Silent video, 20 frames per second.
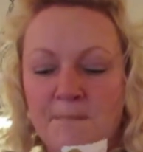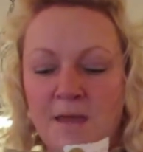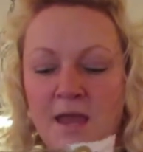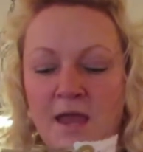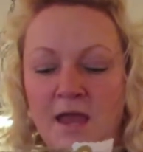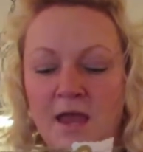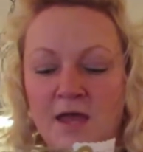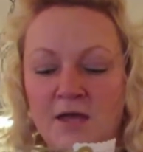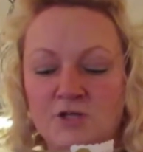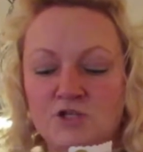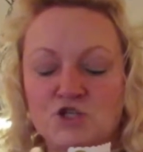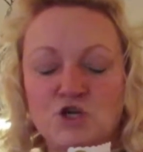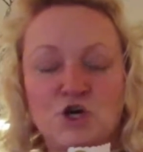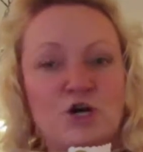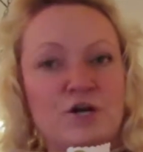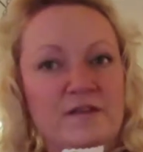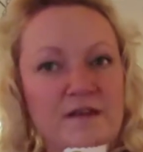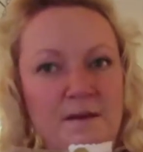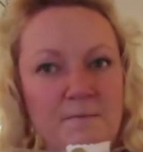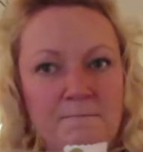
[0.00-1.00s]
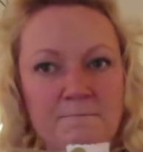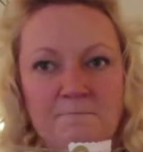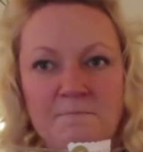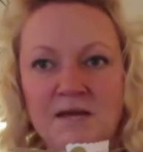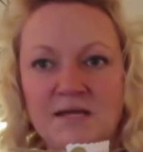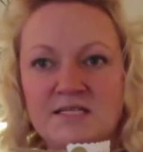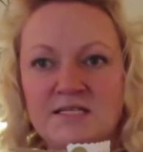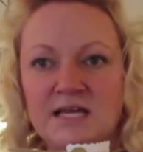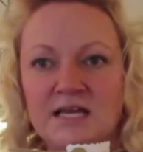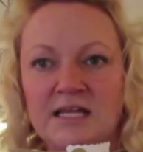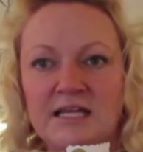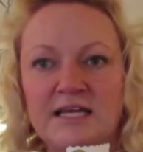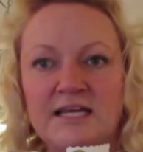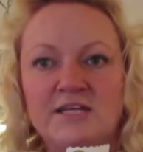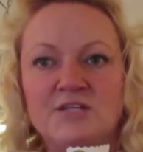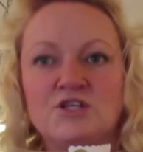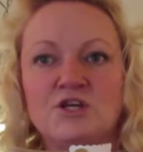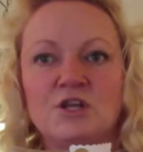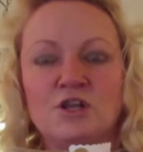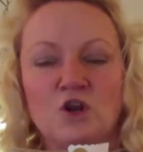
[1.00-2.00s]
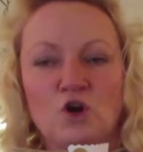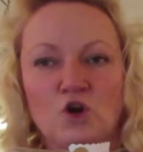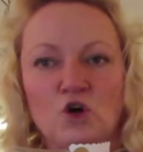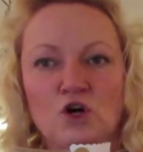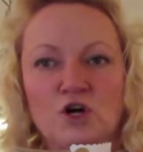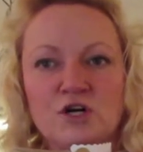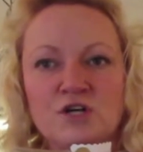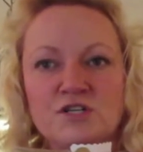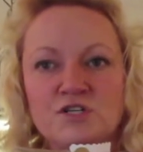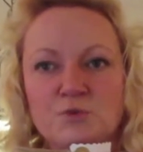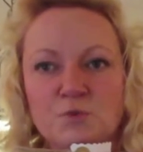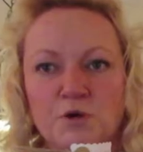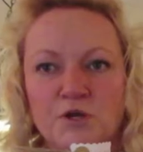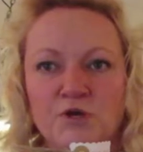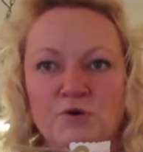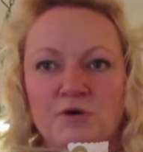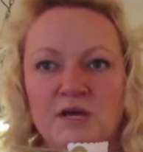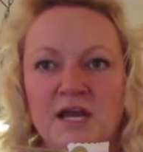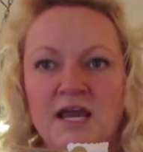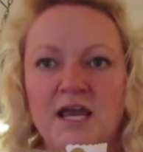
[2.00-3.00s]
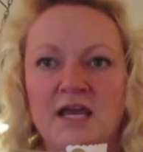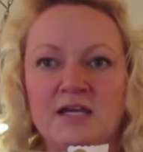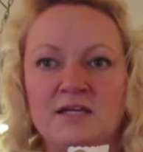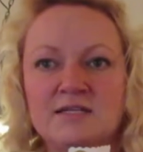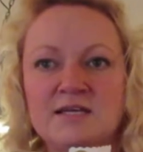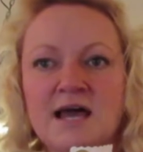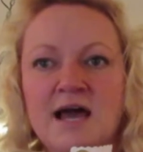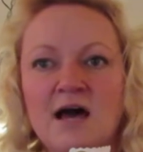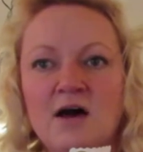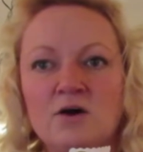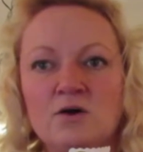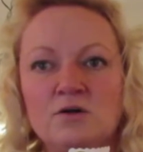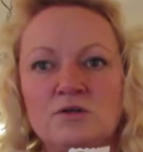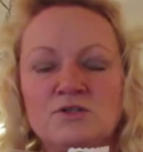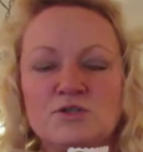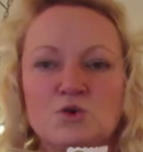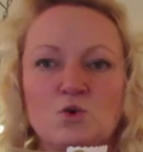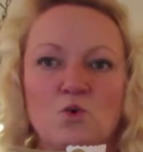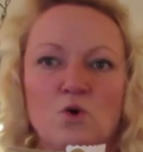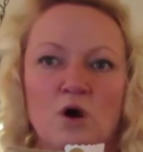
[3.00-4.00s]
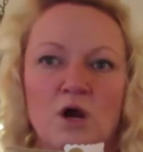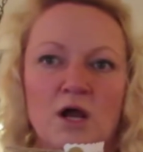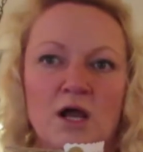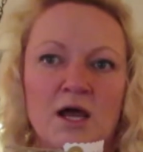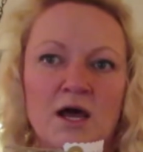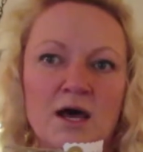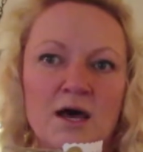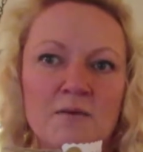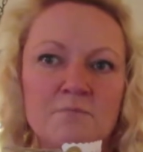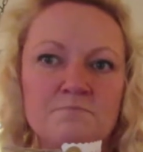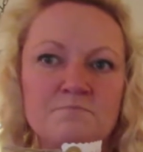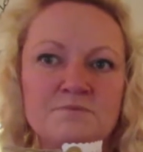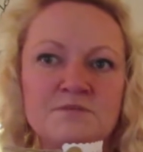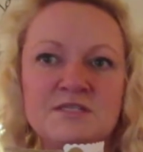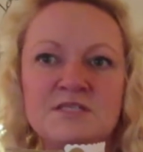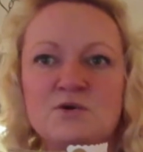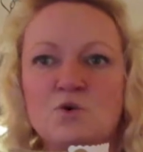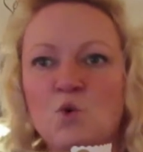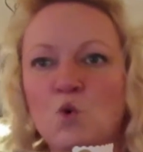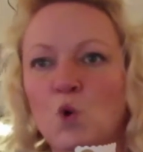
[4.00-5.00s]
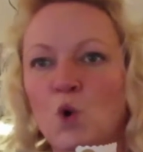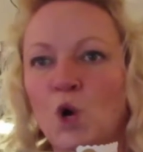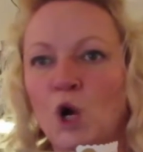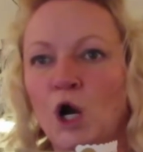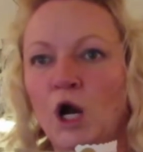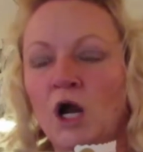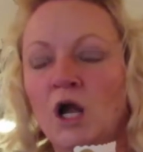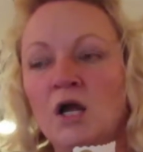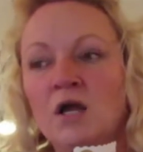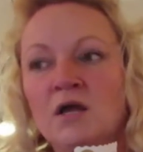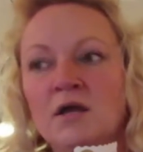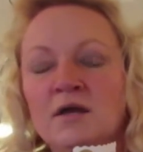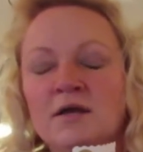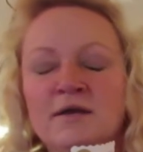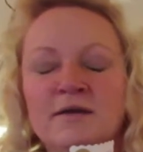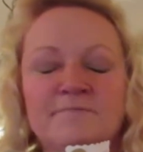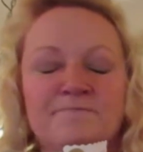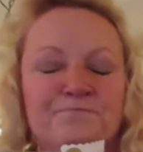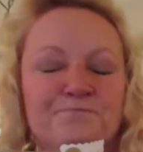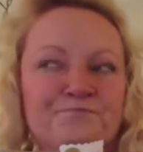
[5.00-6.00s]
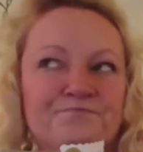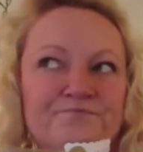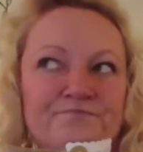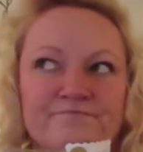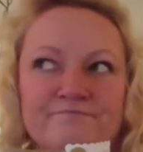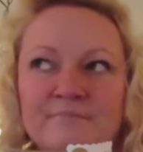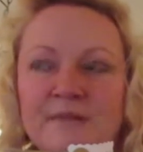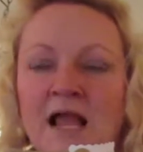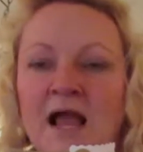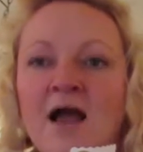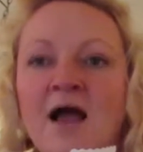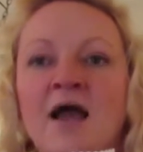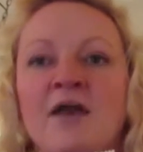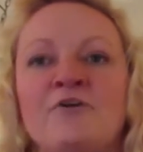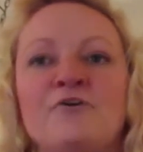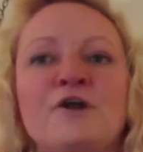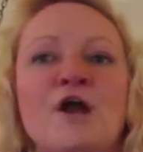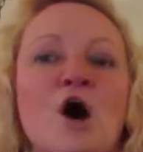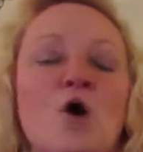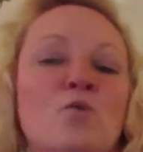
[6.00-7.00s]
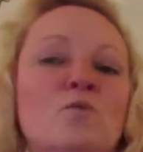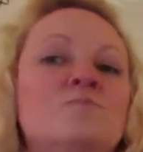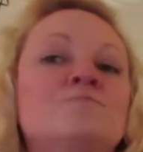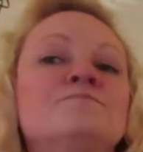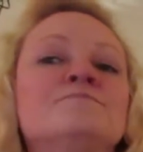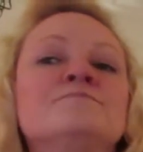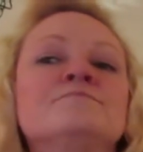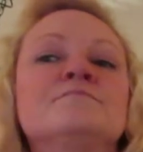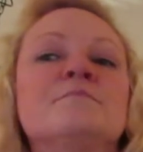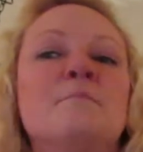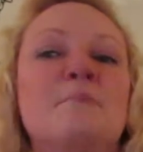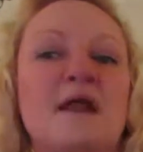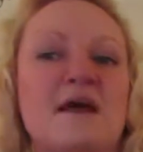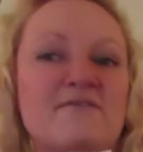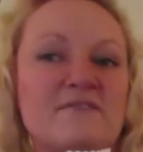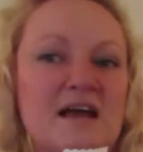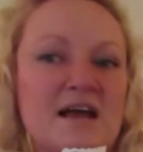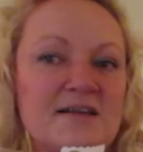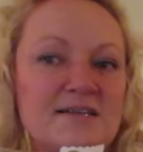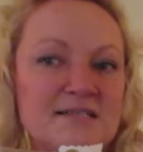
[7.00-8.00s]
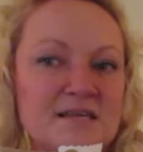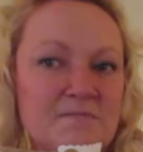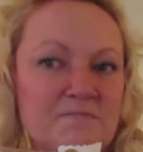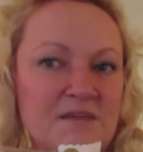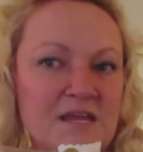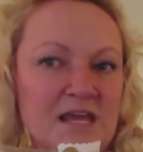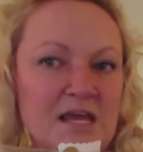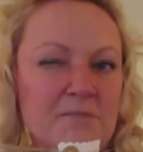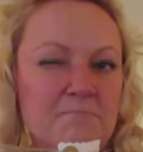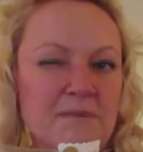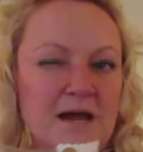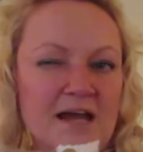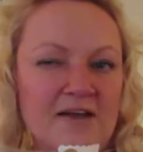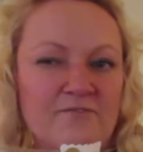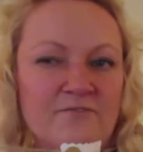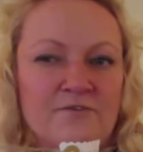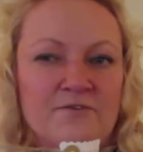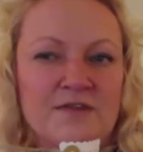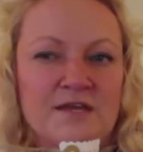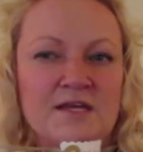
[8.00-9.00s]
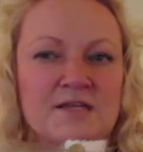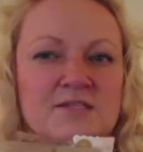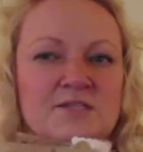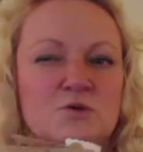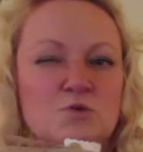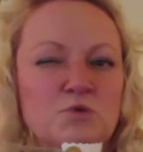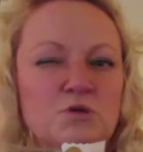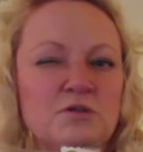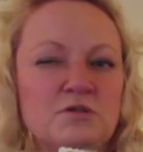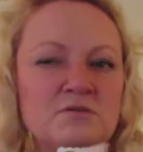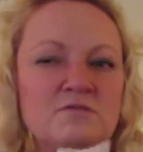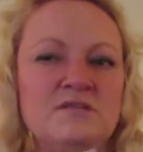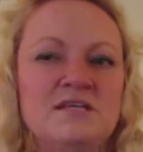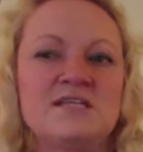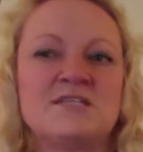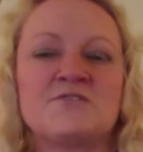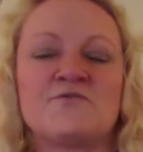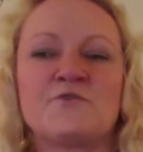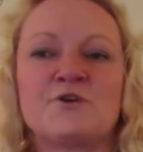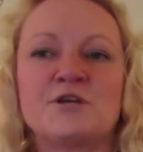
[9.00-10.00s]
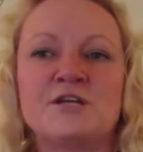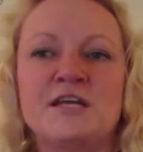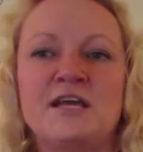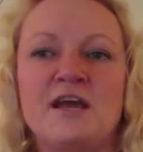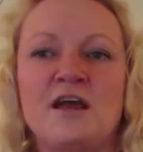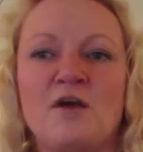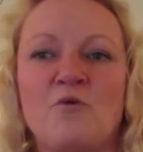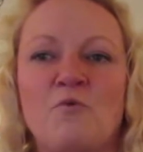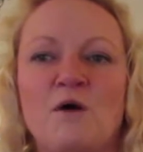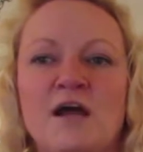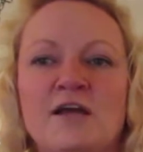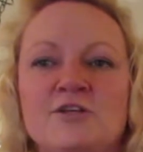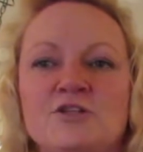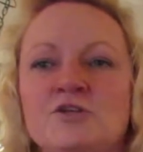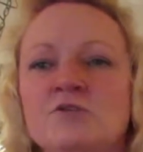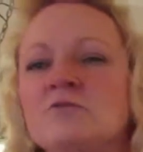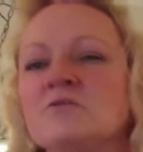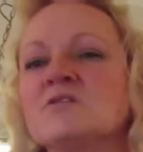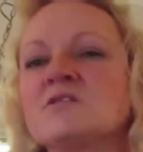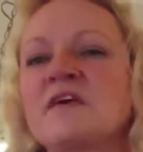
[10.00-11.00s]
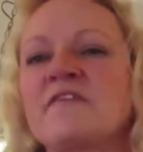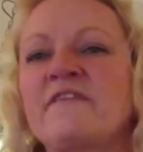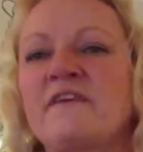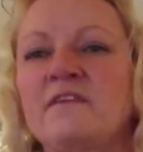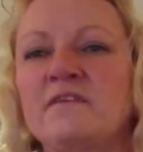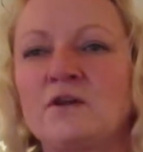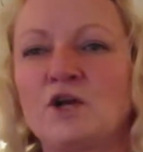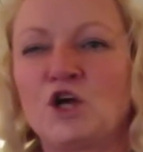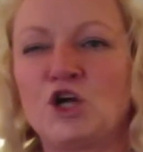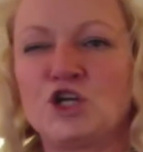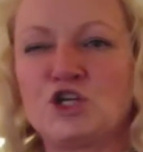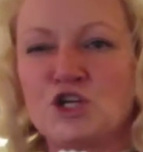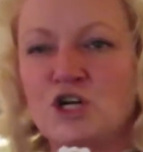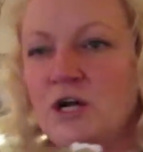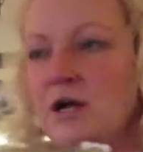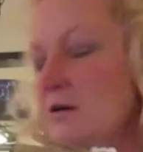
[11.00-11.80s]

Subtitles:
and turn them basically into little hooks where you can hang towels or cups or I don't know. But I've got something in mind for these. So we'll do these for DIY too because I think they're going to turn